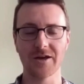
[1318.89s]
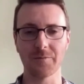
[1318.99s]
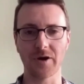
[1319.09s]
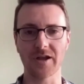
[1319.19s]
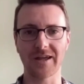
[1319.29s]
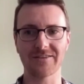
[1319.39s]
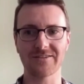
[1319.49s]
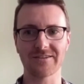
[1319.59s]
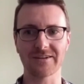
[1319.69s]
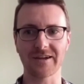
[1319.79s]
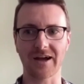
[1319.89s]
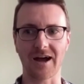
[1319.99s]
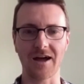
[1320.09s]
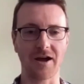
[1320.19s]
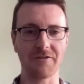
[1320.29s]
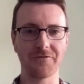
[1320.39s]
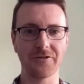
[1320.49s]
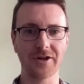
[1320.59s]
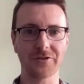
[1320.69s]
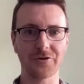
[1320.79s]
But I feel
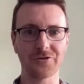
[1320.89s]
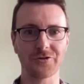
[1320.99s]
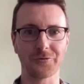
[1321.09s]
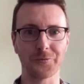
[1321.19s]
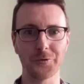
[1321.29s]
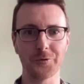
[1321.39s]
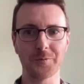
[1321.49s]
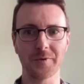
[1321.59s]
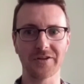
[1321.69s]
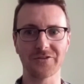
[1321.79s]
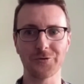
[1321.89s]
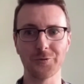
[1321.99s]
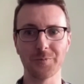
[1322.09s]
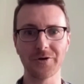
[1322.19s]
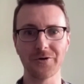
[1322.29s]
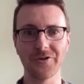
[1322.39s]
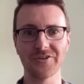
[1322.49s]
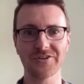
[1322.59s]
like there's room to build